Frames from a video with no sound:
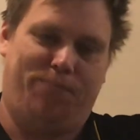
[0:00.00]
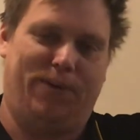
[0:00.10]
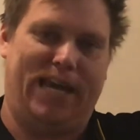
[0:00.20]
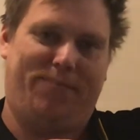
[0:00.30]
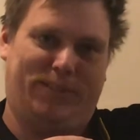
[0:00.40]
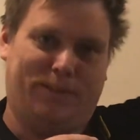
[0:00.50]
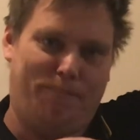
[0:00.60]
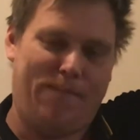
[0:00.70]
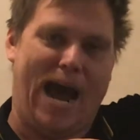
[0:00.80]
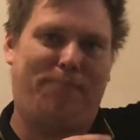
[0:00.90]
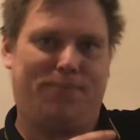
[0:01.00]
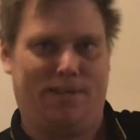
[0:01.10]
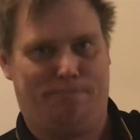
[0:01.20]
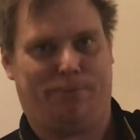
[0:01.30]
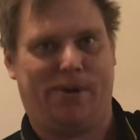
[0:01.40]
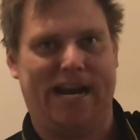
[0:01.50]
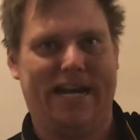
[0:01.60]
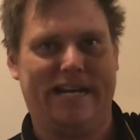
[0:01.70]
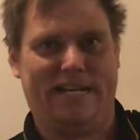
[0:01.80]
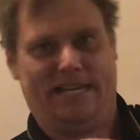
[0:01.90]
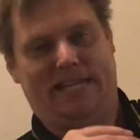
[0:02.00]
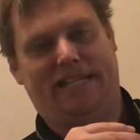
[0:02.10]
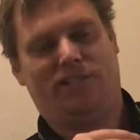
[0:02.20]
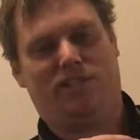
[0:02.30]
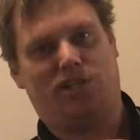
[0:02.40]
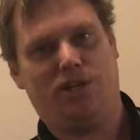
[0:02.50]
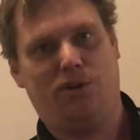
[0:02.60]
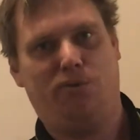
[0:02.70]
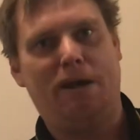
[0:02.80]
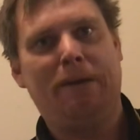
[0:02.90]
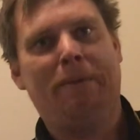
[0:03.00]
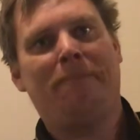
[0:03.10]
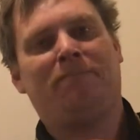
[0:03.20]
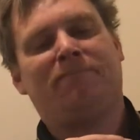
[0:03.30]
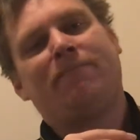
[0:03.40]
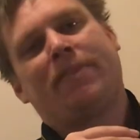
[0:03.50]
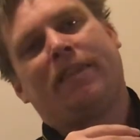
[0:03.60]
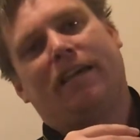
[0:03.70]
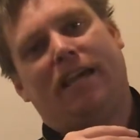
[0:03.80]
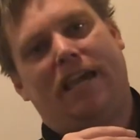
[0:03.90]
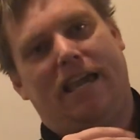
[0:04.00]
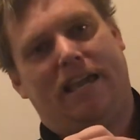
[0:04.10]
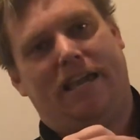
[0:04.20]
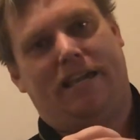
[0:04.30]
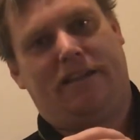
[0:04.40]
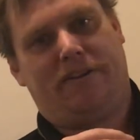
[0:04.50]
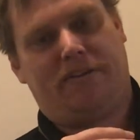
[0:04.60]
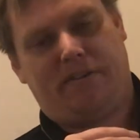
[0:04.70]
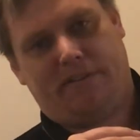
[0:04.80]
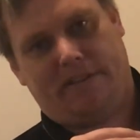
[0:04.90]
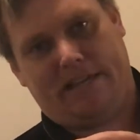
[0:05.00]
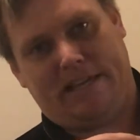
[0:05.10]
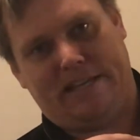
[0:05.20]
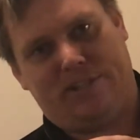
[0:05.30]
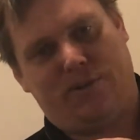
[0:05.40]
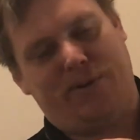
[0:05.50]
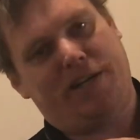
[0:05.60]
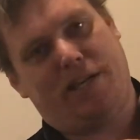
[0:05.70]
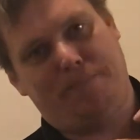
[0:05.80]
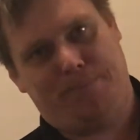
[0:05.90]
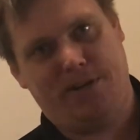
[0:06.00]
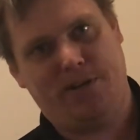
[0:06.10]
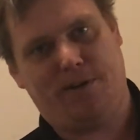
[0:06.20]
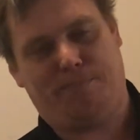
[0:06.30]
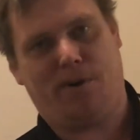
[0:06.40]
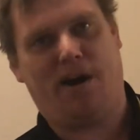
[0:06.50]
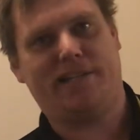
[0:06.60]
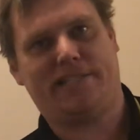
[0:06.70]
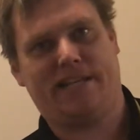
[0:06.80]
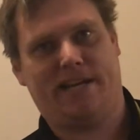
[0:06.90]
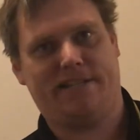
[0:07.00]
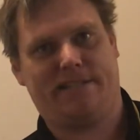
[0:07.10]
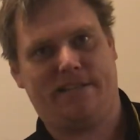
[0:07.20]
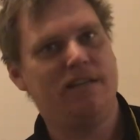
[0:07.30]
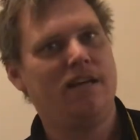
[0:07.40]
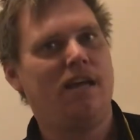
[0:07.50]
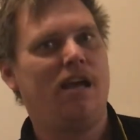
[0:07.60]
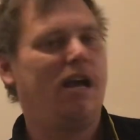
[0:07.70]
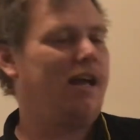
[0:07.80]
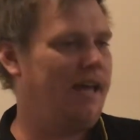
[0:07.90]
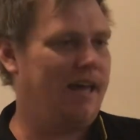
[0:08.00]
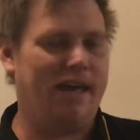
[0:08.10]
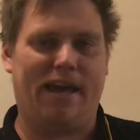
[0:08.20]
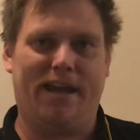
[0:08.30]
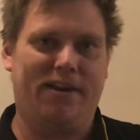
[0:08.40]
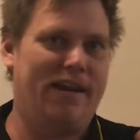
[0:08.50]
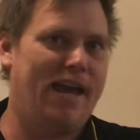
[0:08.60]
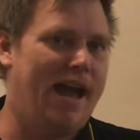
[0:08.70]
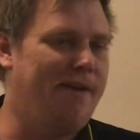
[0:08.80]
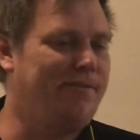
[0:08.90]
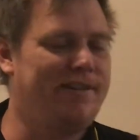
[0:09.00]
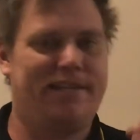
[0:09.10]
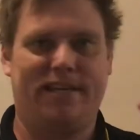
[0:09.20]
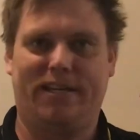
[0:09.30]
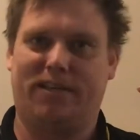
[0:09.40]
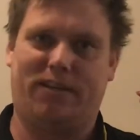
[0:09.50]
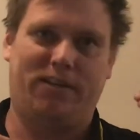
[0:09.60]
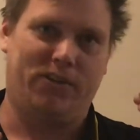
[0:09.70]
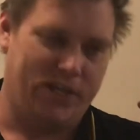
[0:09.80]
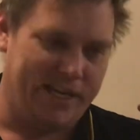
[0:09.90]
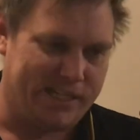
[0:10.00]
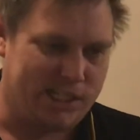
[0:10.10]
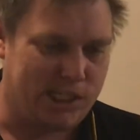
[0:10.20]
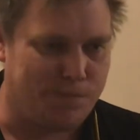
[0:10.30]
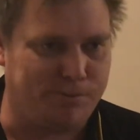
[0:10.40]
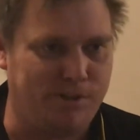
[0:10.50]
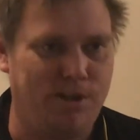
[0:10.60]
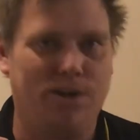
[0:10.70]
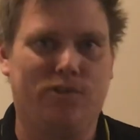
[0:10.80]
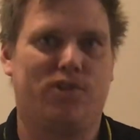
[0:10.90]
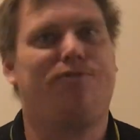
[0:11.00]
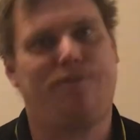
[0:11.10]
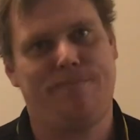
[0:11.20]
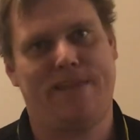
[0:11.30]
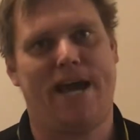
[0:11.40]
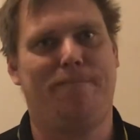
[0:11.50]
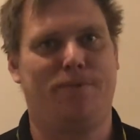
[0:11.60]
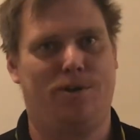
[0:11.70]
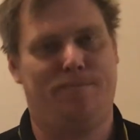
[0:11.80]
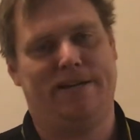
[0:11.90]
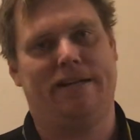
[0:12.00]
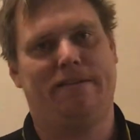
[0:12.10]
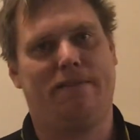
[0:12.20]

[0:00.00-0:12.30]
be able to map the brain into a computer process, and everything explodes from that moment.